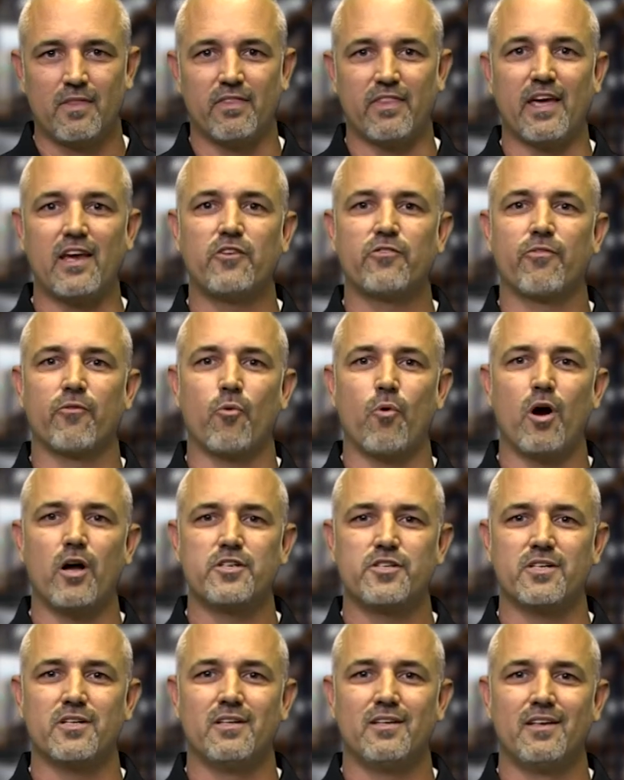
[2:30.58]
Thanks for
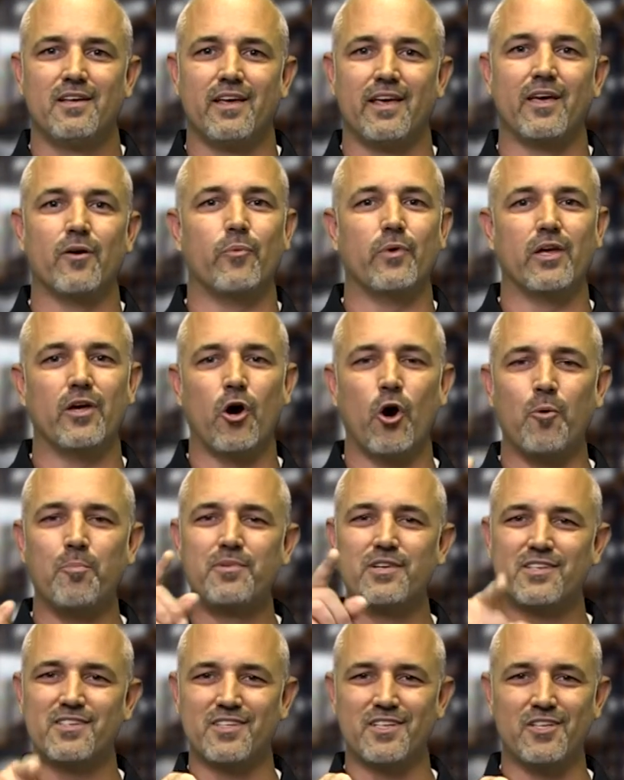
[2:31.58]
watching, and we hope
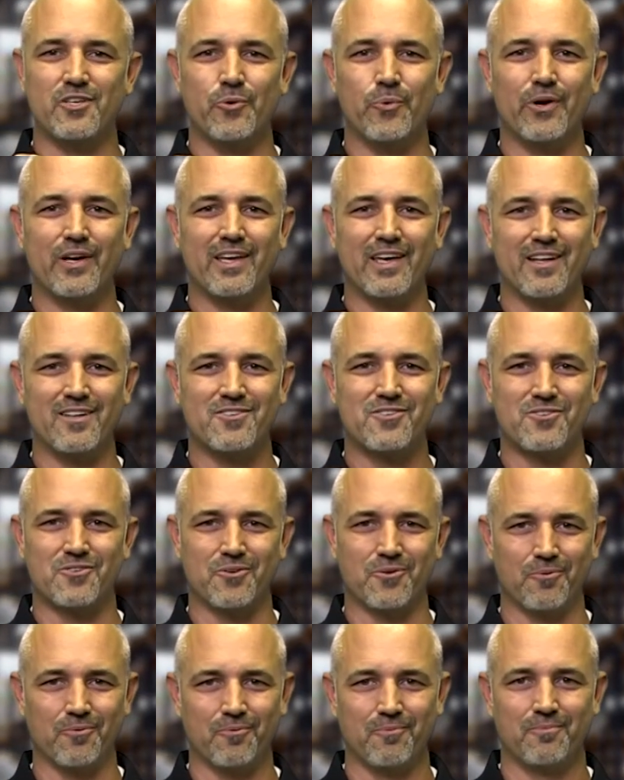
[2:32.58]
to see you again
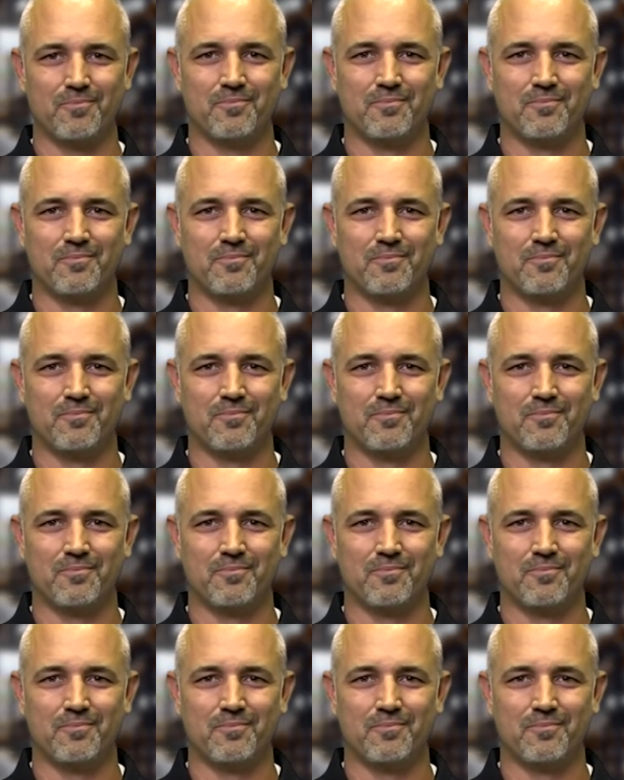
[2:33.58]
soon.